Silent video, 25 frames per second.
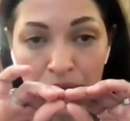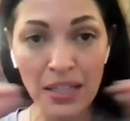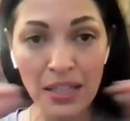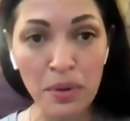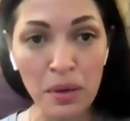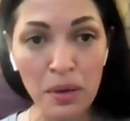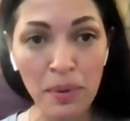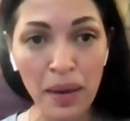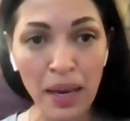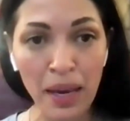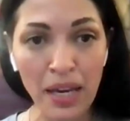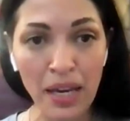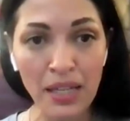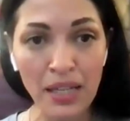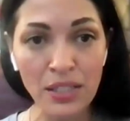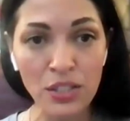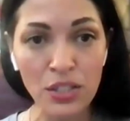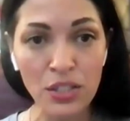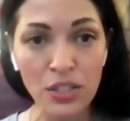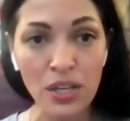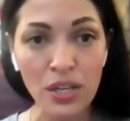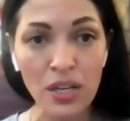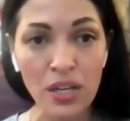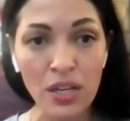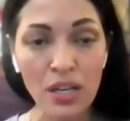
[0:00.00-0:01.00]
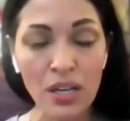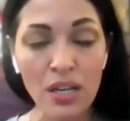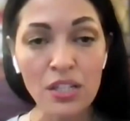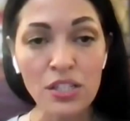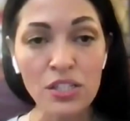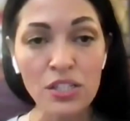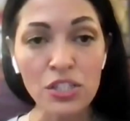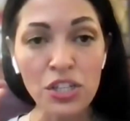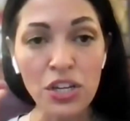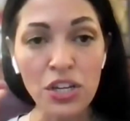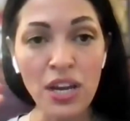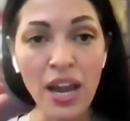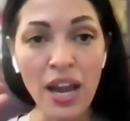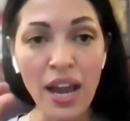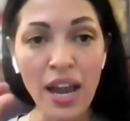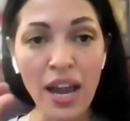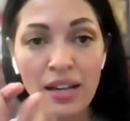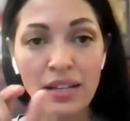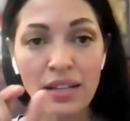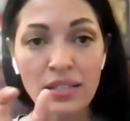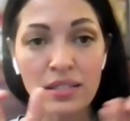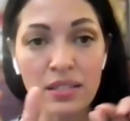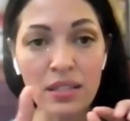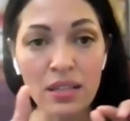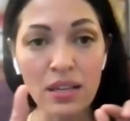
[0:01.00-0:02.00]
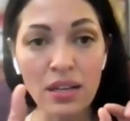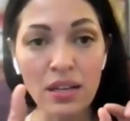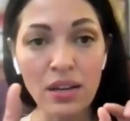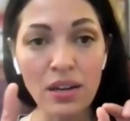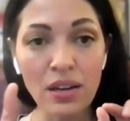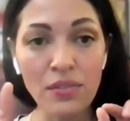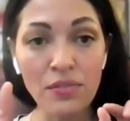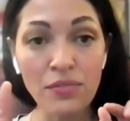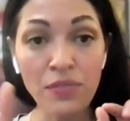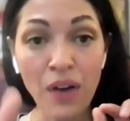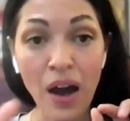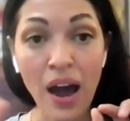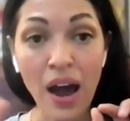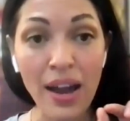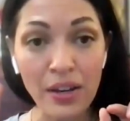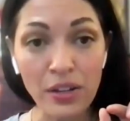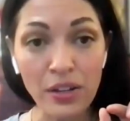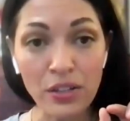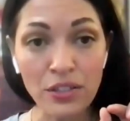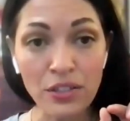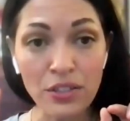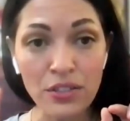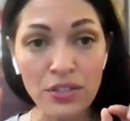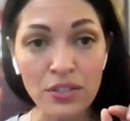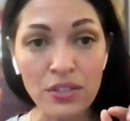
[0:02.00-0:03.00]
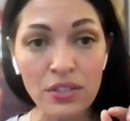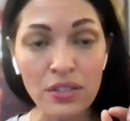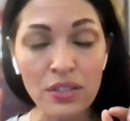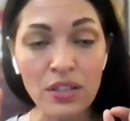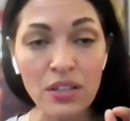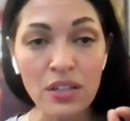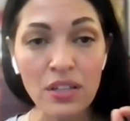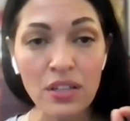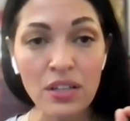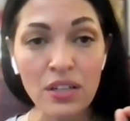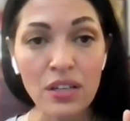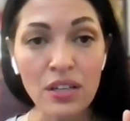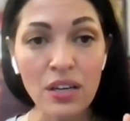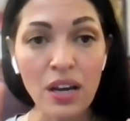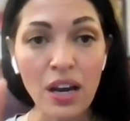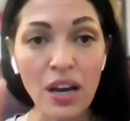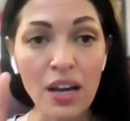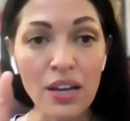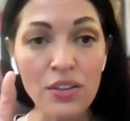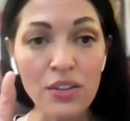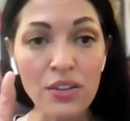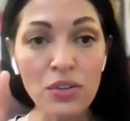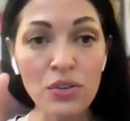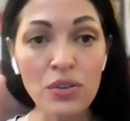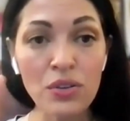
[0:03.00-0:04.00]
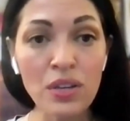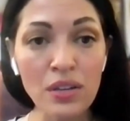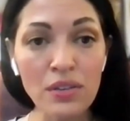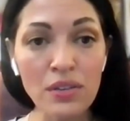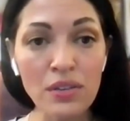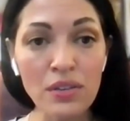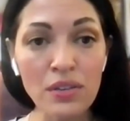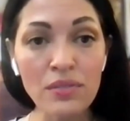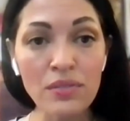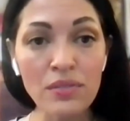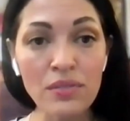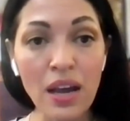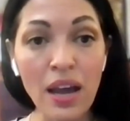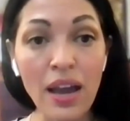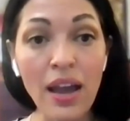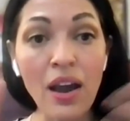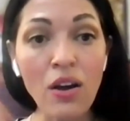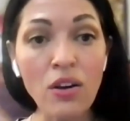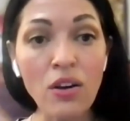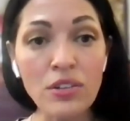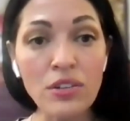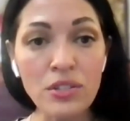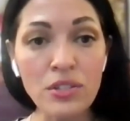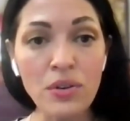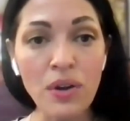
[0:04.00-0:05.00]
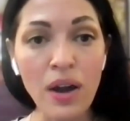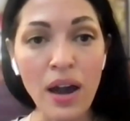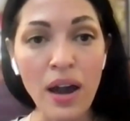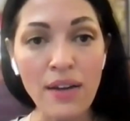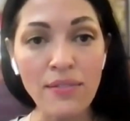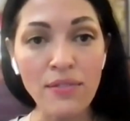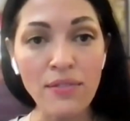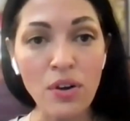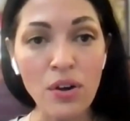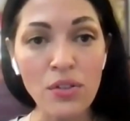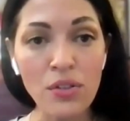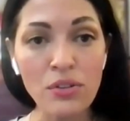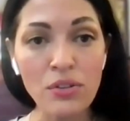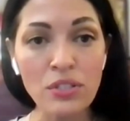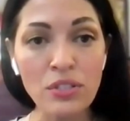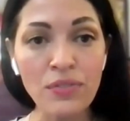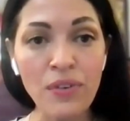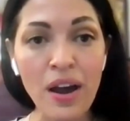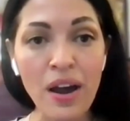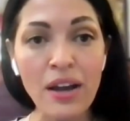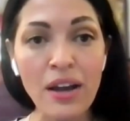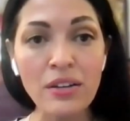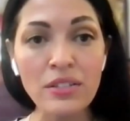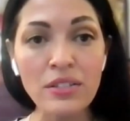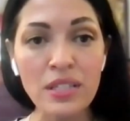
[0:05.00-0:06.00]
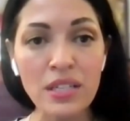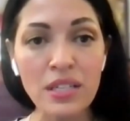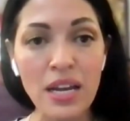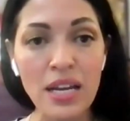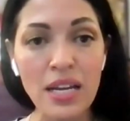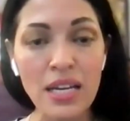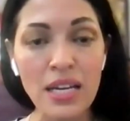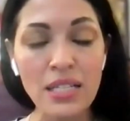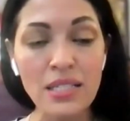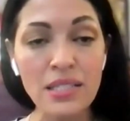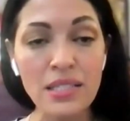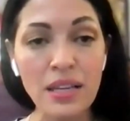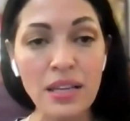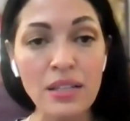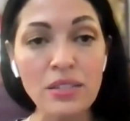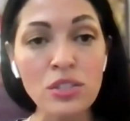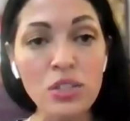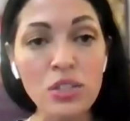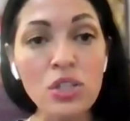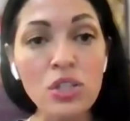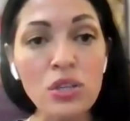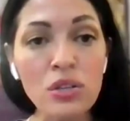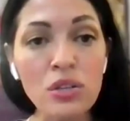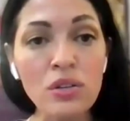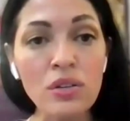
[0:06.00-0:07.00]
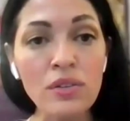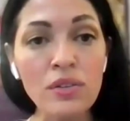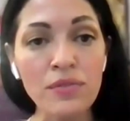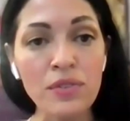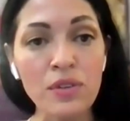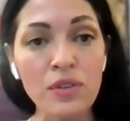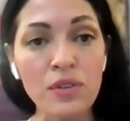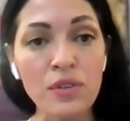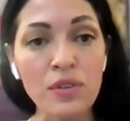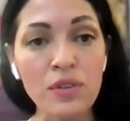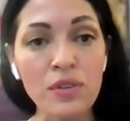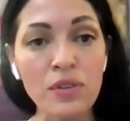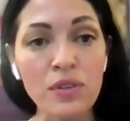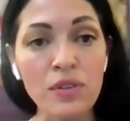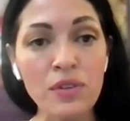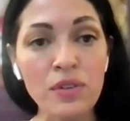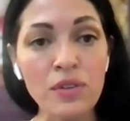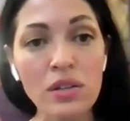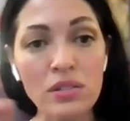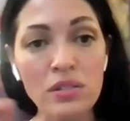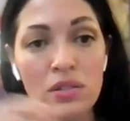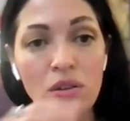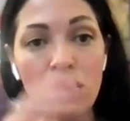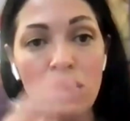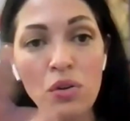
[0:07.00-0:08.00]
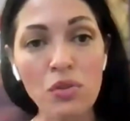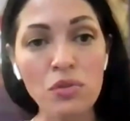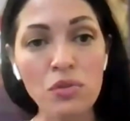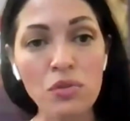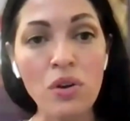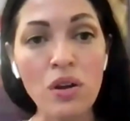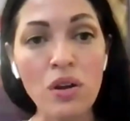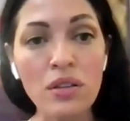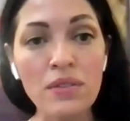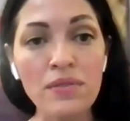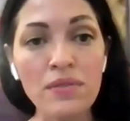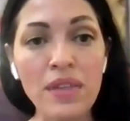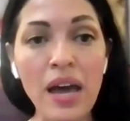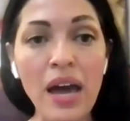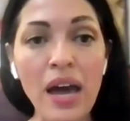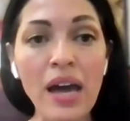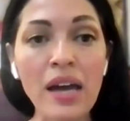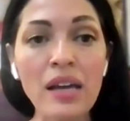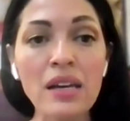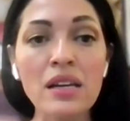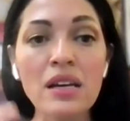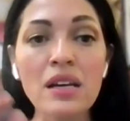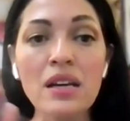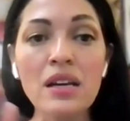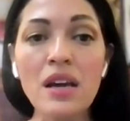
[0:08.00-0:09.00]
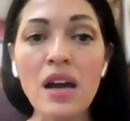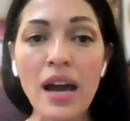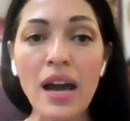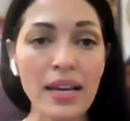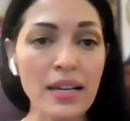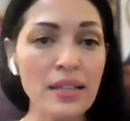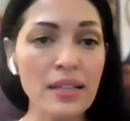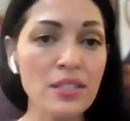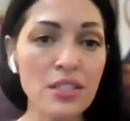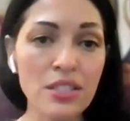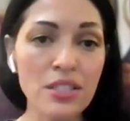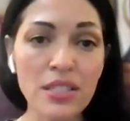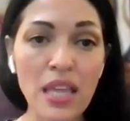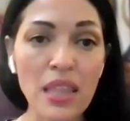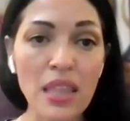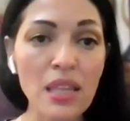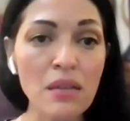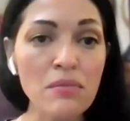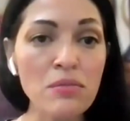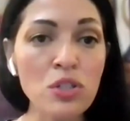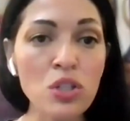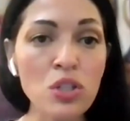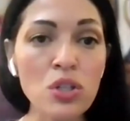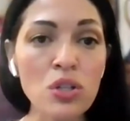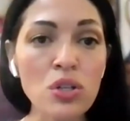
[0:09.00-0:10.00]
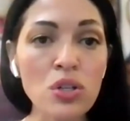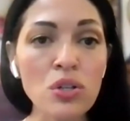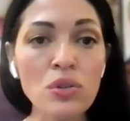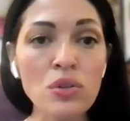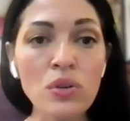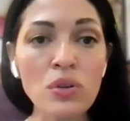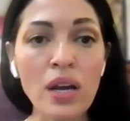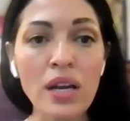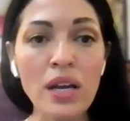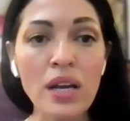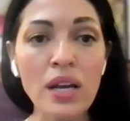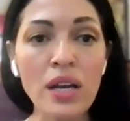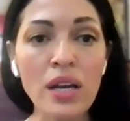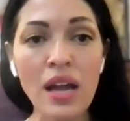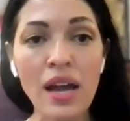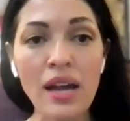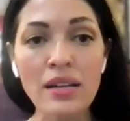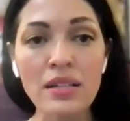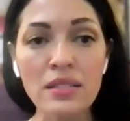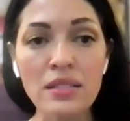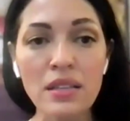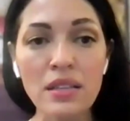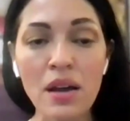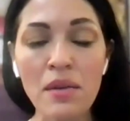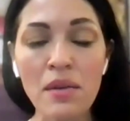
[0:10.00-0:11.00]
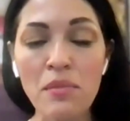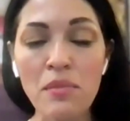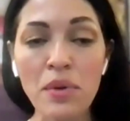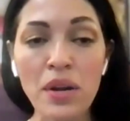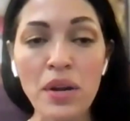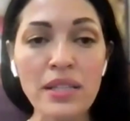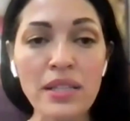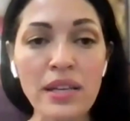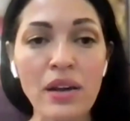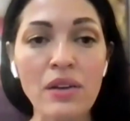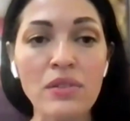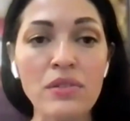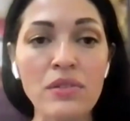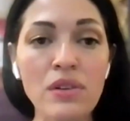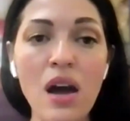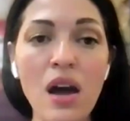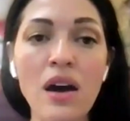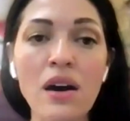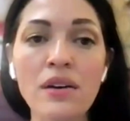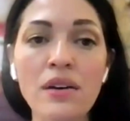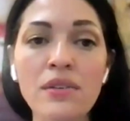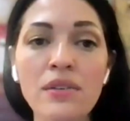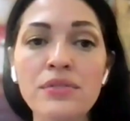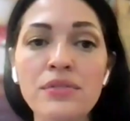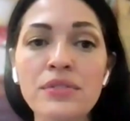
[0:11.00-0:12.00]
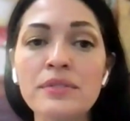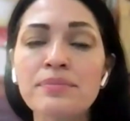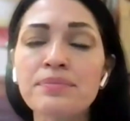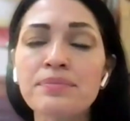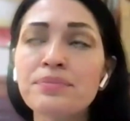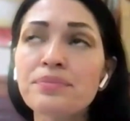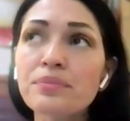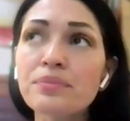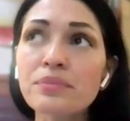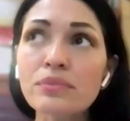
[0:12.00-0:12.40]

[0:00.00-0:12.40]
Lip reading: Facebook page, she has files, and you can, and I also have all those files that I can send to you. If you don't want to go through all of that, I can just send them to you, and it has a breakdown of